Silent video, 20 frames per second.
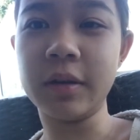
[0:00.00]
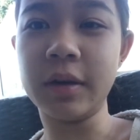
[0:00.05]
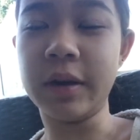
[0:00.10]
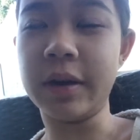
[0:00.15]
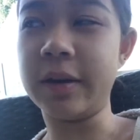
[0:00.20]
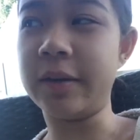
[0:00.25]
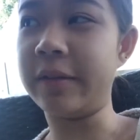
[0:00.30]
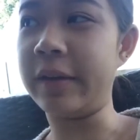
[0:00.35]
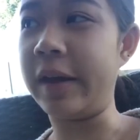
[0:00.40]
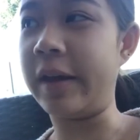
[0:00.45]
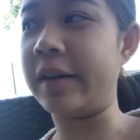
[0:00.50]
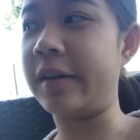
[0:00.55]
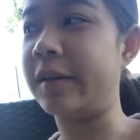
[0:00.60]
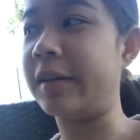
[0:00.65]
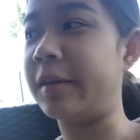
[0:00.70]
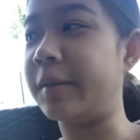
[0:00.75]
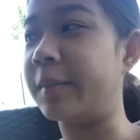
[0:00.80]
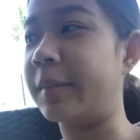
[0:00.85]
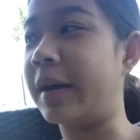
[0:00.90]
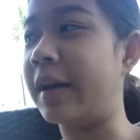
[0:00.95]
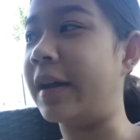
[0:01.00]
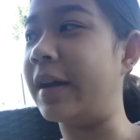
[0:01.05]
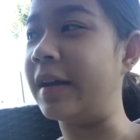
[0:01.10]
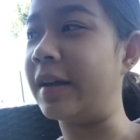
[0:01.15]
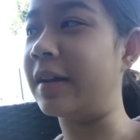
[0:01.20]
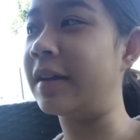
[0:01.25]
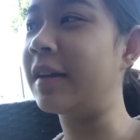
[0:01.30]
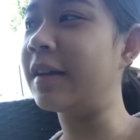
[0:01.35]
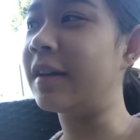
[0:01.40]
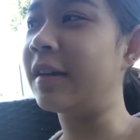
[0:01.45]
I've handed in my
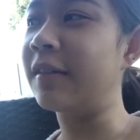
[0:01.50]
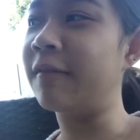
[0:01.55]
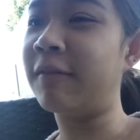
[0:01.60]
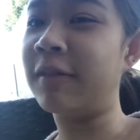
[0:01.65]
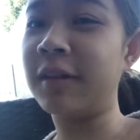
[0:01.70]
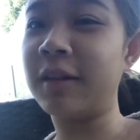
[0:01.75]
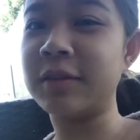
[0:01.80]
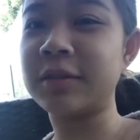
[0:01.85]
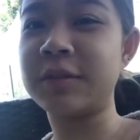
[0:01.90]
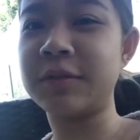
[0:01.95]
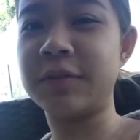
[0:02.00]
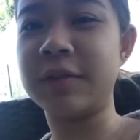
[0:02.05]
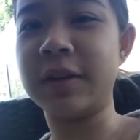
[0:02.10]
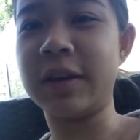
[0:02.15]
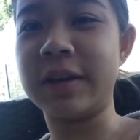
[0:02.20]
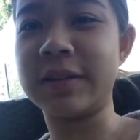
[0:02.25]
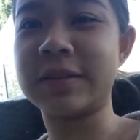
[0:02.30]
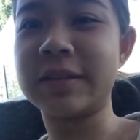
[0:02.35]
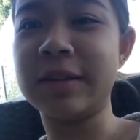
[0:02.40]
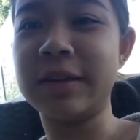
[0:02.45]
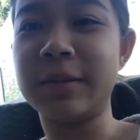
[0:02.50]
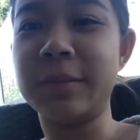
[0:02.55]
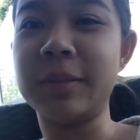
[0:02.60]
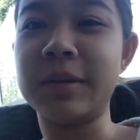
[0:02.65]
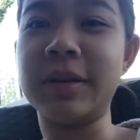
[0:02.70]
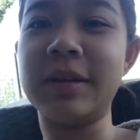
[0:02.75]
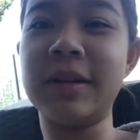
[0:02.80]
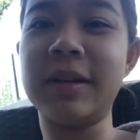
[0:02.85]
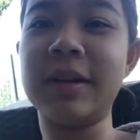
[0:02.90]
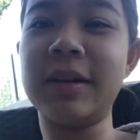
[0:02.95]
philosophy essay on
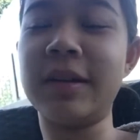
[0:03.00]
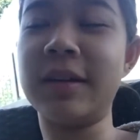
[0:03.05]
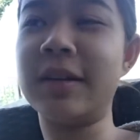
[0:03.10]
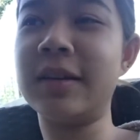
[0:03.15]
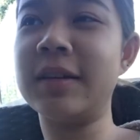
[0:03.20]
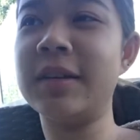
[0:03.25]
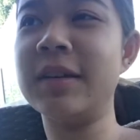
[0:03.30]
Monday.